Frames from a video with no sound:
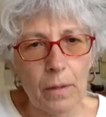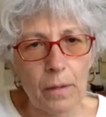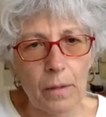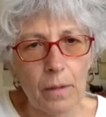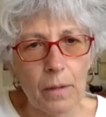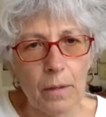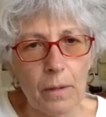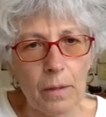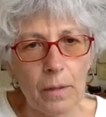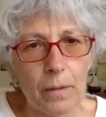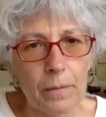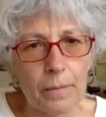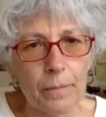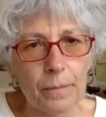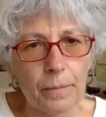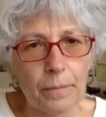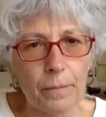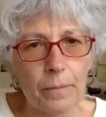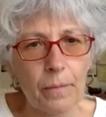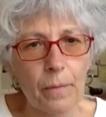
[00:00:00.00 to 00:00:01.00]

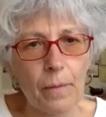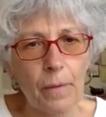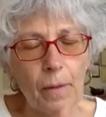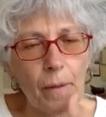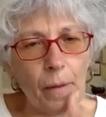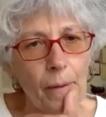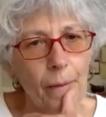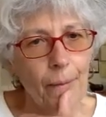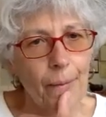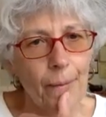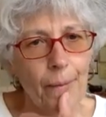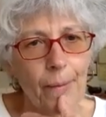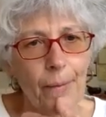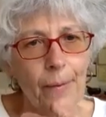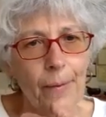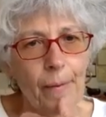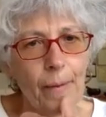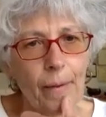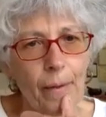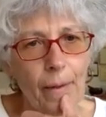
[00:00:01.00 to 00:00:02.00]

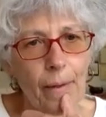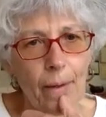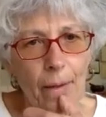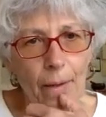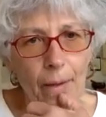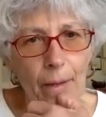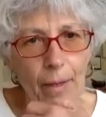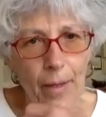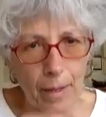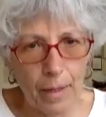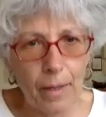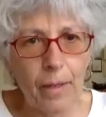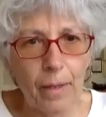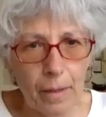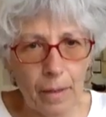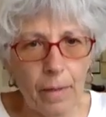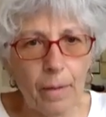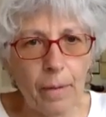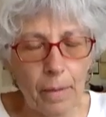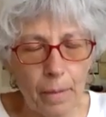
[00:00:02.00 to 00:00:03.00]

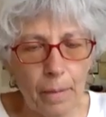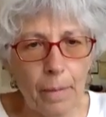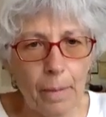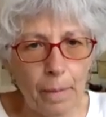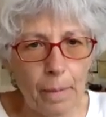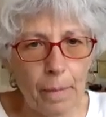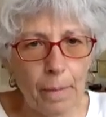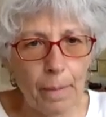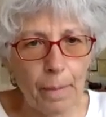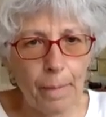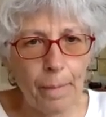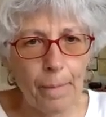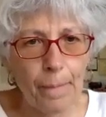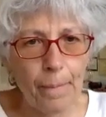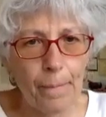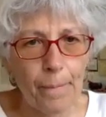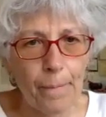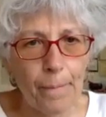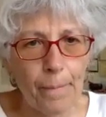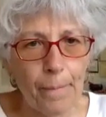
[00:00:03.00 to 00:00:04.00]

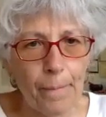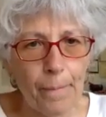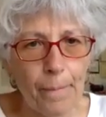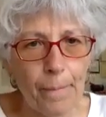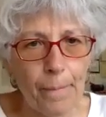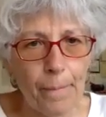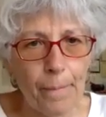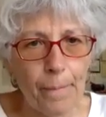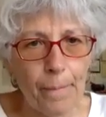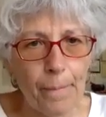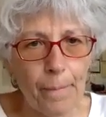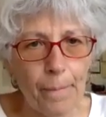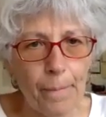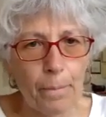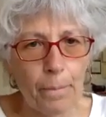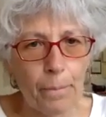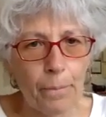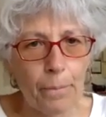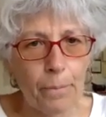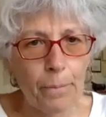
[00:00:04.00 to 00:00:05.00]

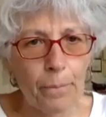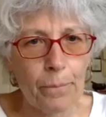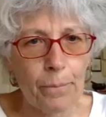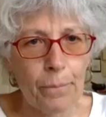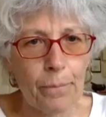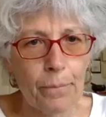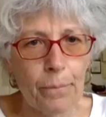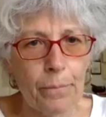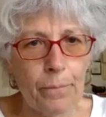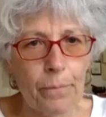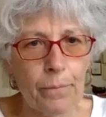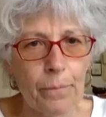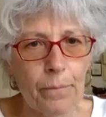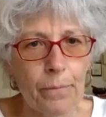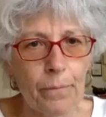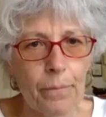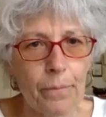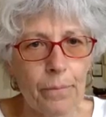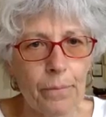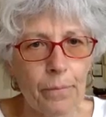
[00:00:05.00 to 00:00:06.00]

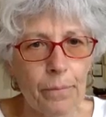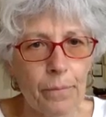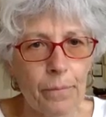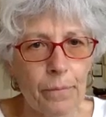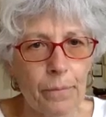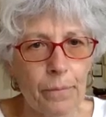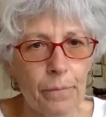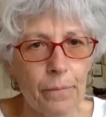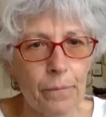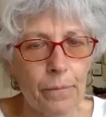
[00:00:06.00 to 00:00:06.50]
(silent)